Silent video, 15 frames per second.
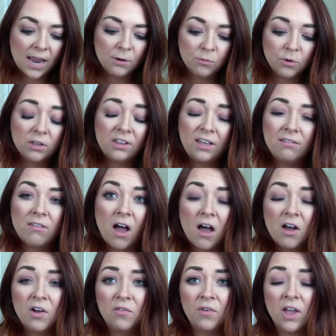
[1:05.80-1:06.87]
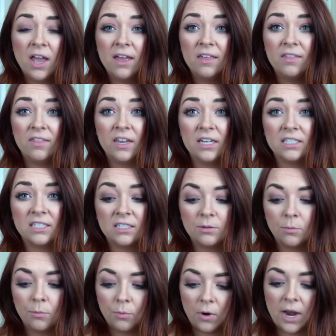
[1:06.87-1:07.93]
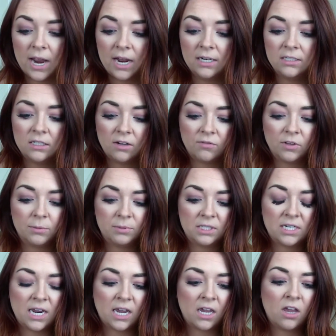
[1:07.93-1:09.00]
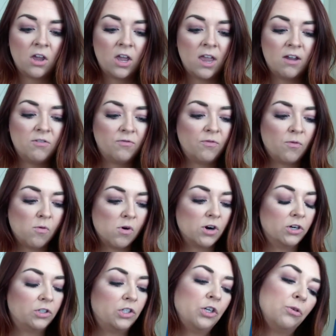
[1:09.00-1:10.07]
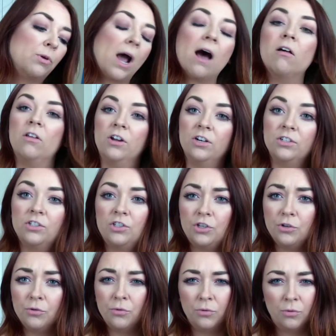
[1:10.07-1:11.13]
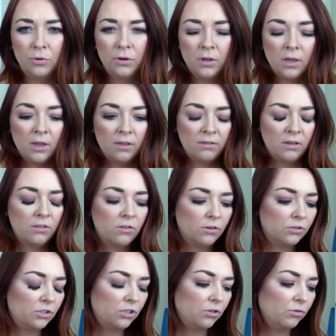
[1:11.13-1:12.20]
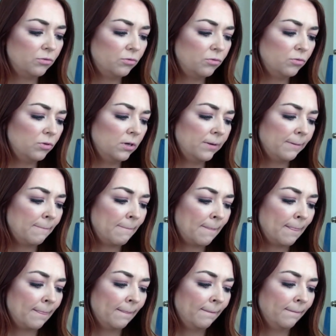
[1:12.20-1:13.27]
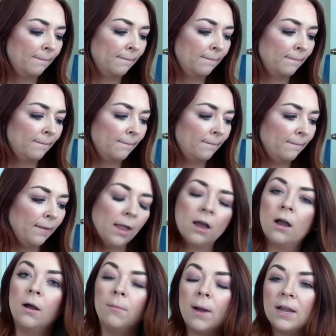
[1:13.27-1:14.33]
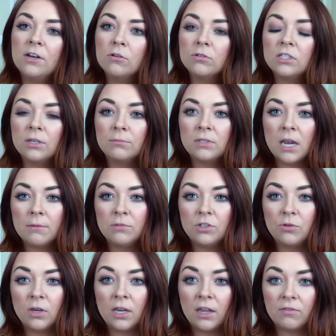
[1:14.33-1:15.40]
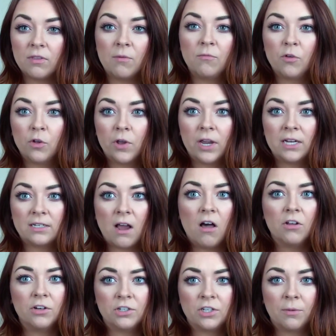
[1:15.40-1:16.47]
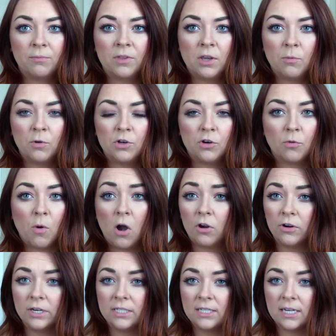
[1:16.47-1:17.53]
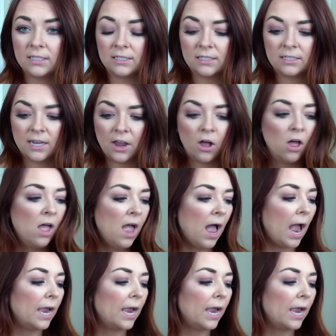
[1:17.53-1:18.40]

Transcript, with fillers: I really love this brand of lipstick, and for two dollars, two I think they're two um, I know sometimes you can get them for like a dollar something when your Walgreens has a sale.